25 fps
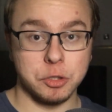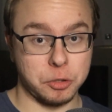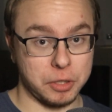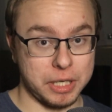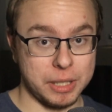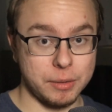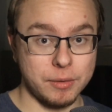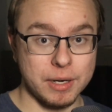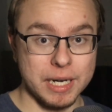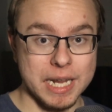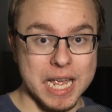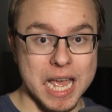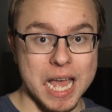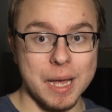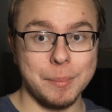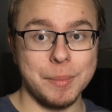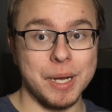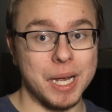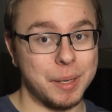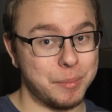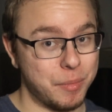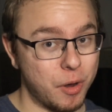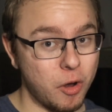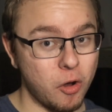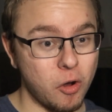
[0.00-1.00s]
so here I am,
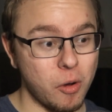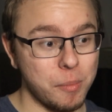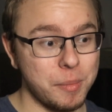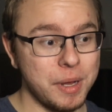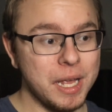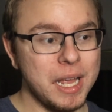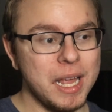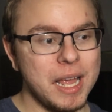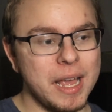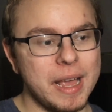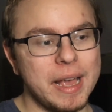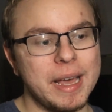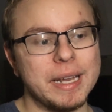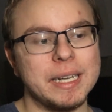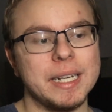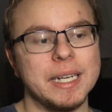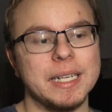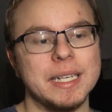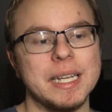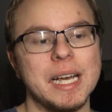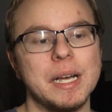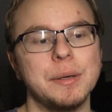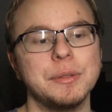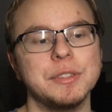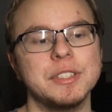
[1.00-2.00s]
I'm home, and I
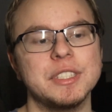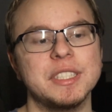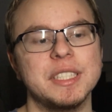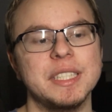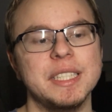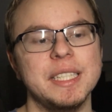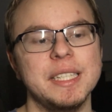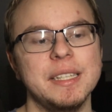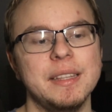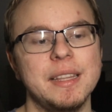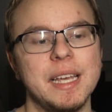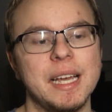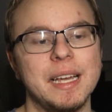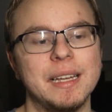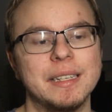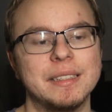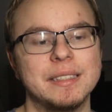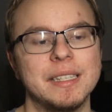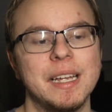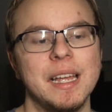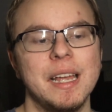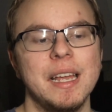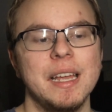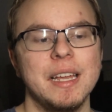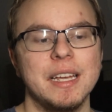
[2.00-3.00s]
now see
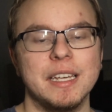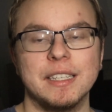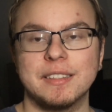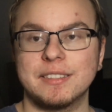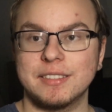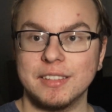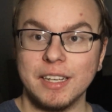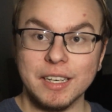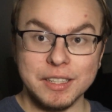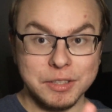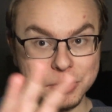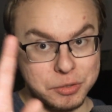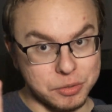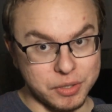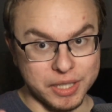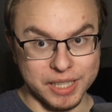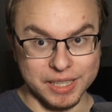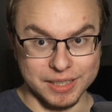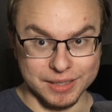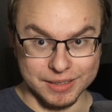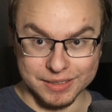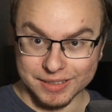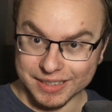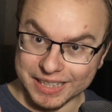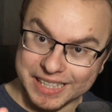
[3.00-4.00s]
that it's not a
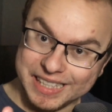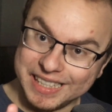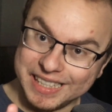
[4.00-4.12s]
trailer,